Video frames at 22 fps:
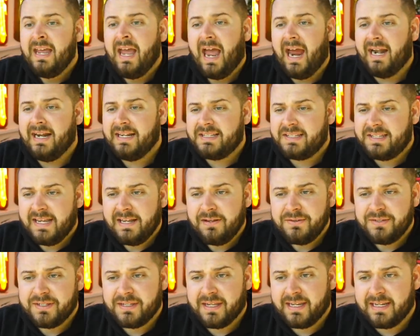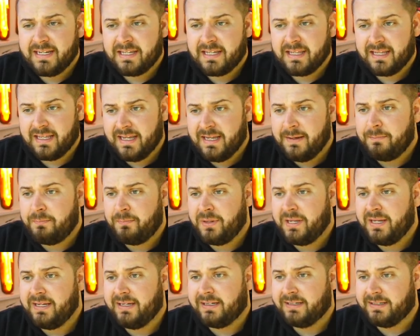And it sounds like it
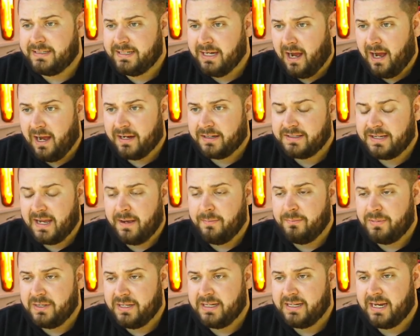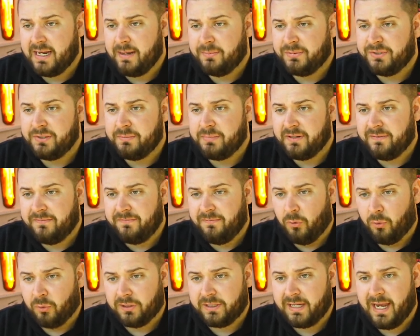being docked and being able to be
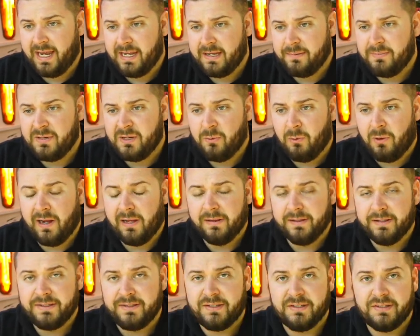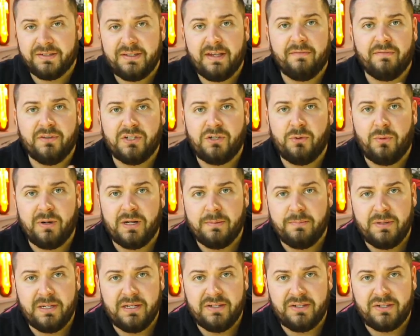four K, meanwhile it's a seven twenty
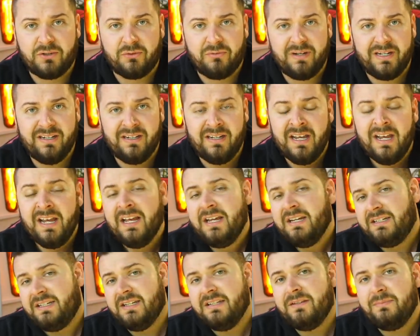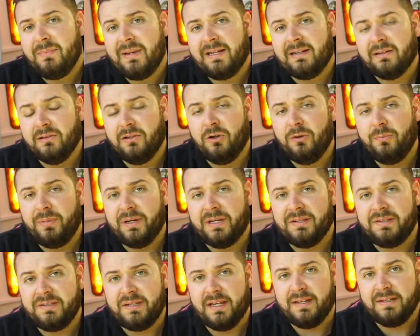p screen, does make a little bit
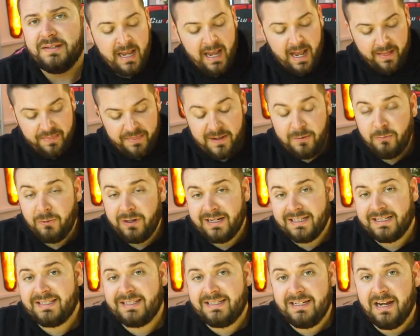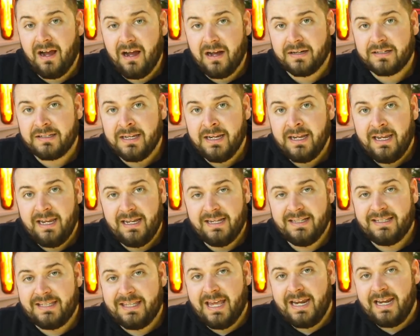of sense. And then when it's docked,
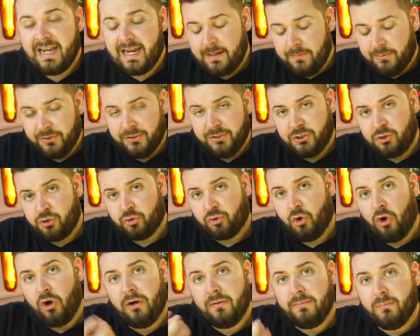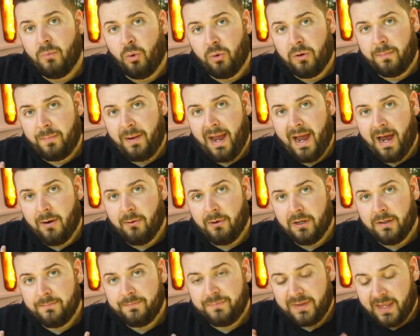it's then able to draw more
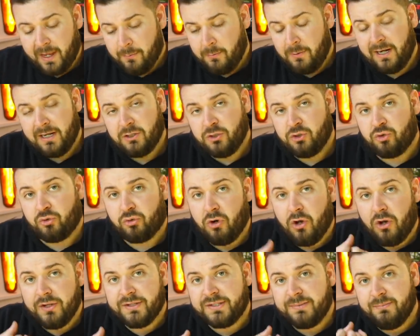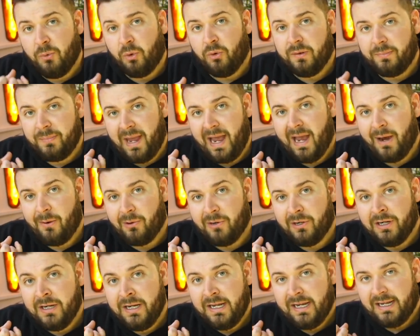power. And when it draws more
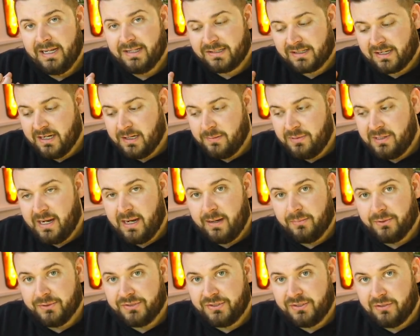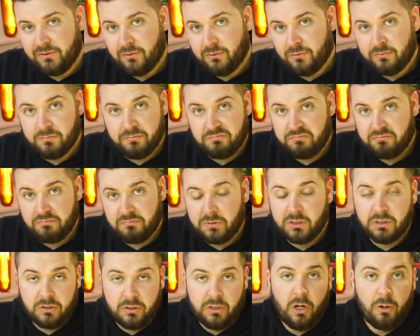power, it's going to be able to,
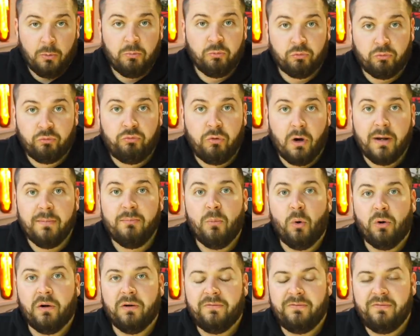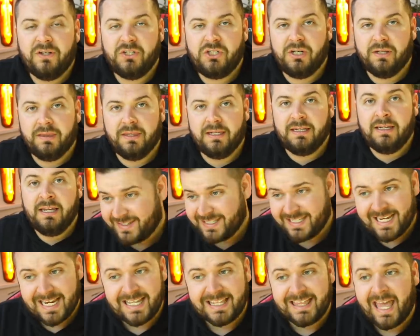you know, run more efficiently.
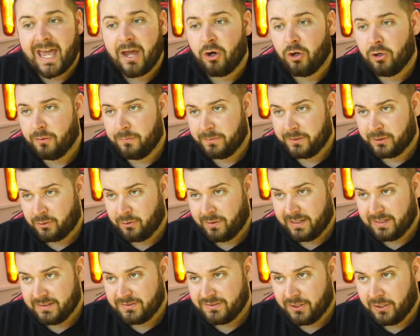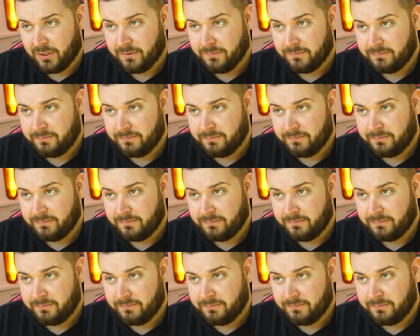Take that all with a grain of salt.